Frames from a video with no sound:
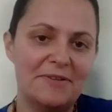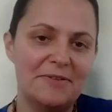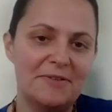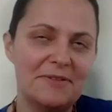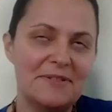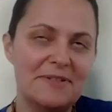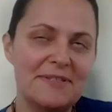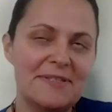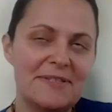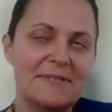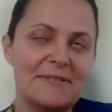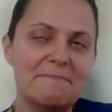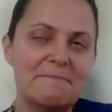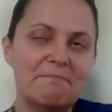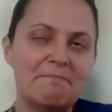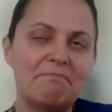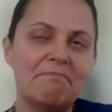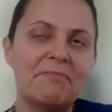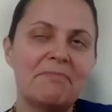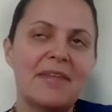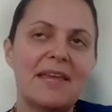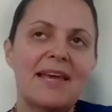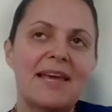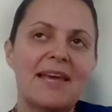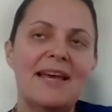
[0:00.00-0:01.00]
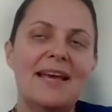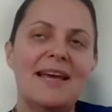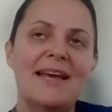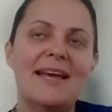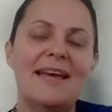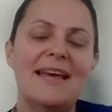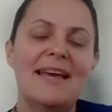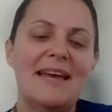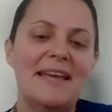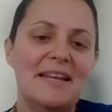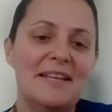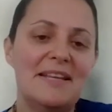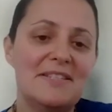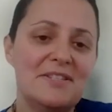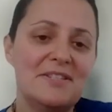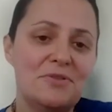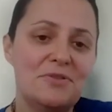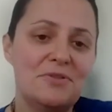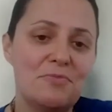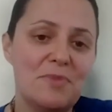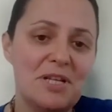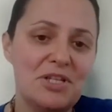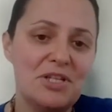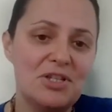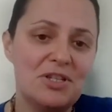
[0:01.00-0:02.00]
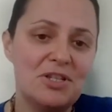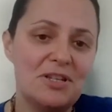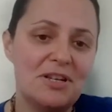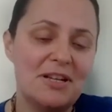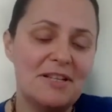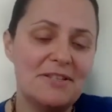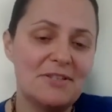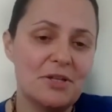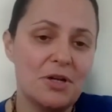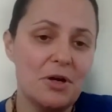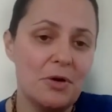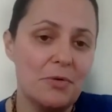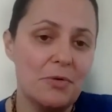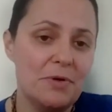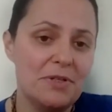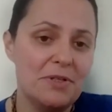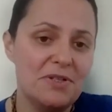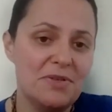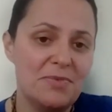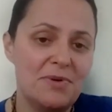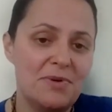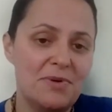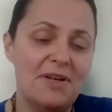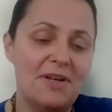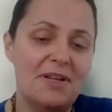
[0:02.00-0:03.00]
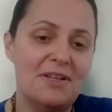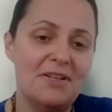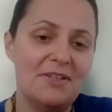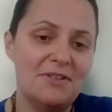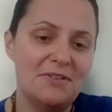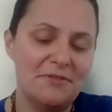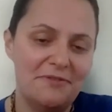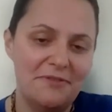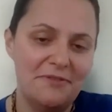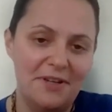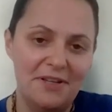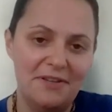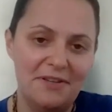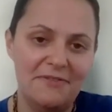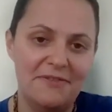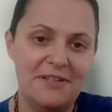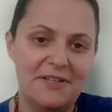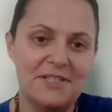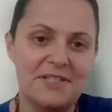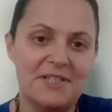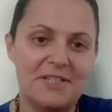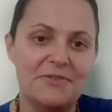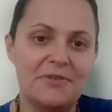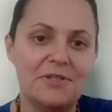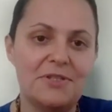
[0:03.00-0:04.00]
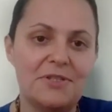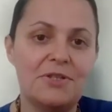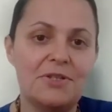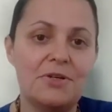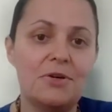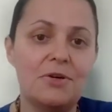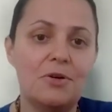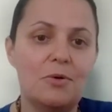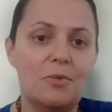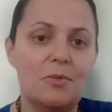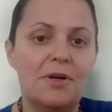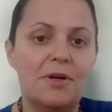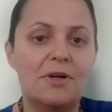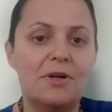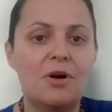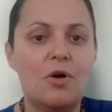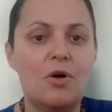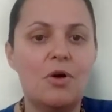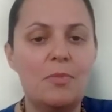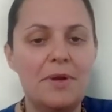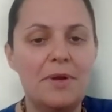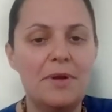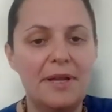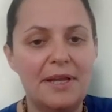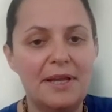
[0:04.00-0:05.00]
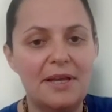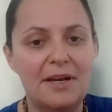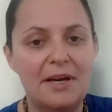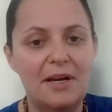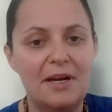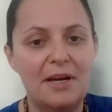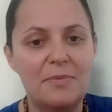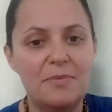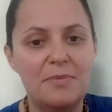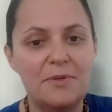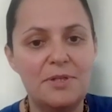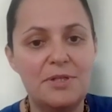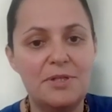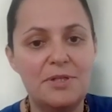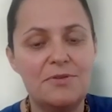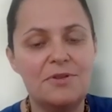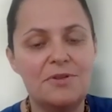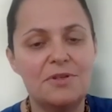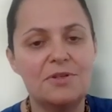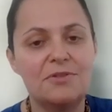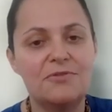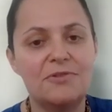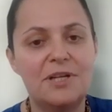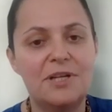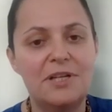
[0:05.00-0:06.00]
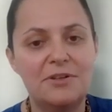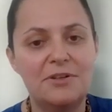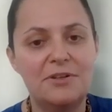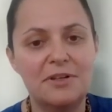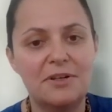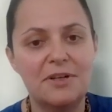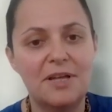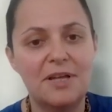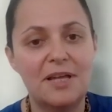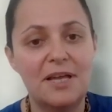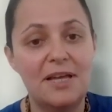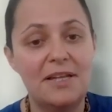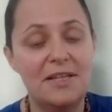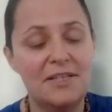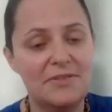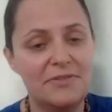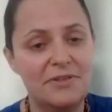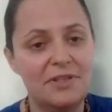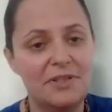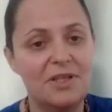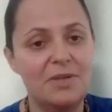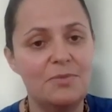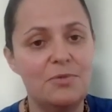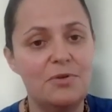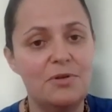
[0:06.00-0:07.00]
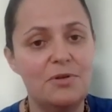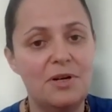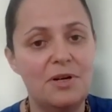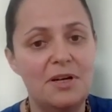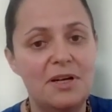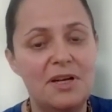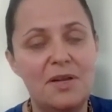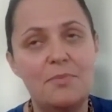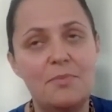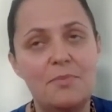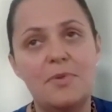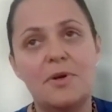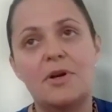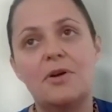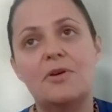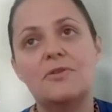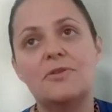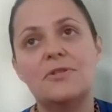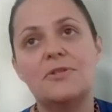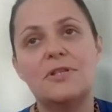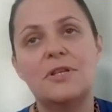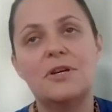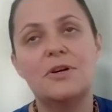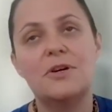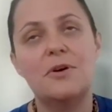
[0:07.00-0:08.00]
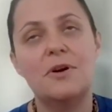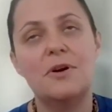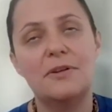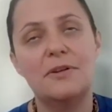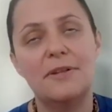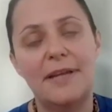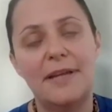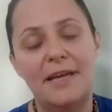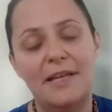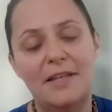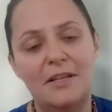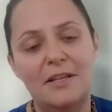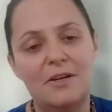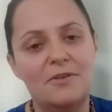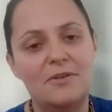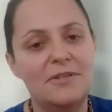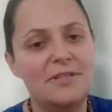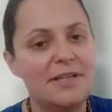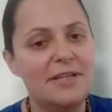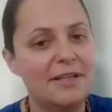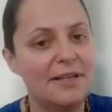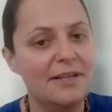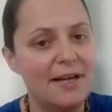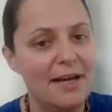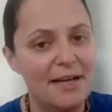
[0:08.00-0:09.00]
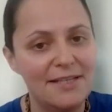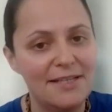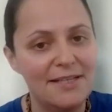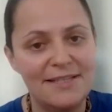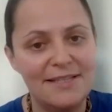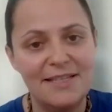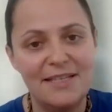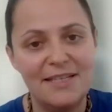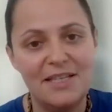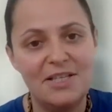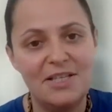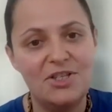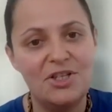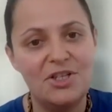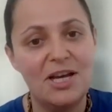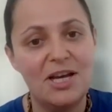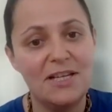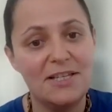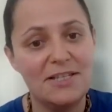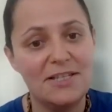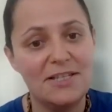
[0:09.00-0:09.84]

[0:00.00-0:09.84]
grounds. And as you mentioned, it's going to be an interfaith festival. So we're opening it up to the greater Gainesville community, but also Orlando, Tallahassee,